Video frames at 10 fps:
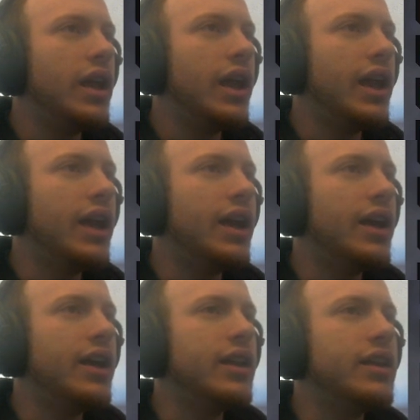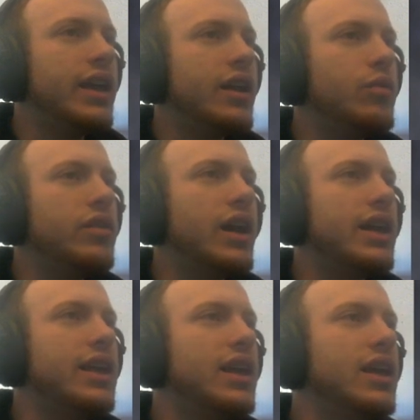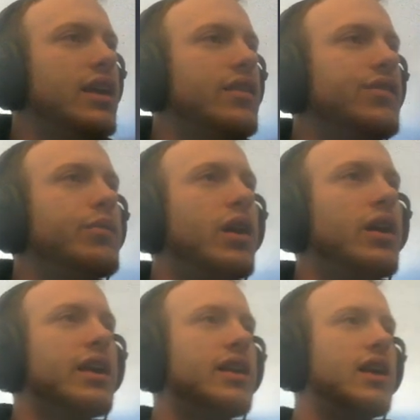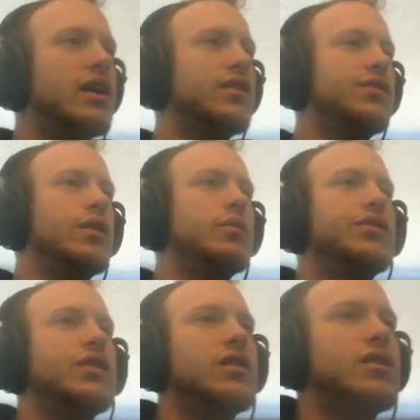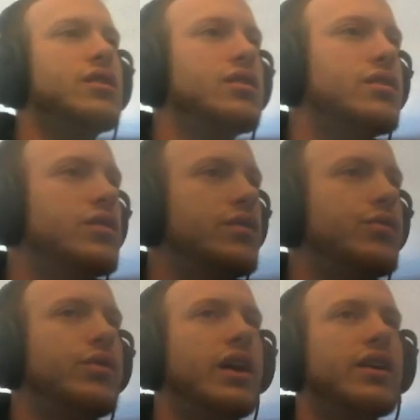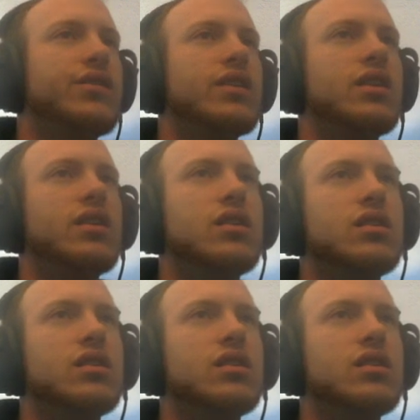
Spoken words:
And yeah, and we got kings, pocket kings, so I'm just gonna 3x it.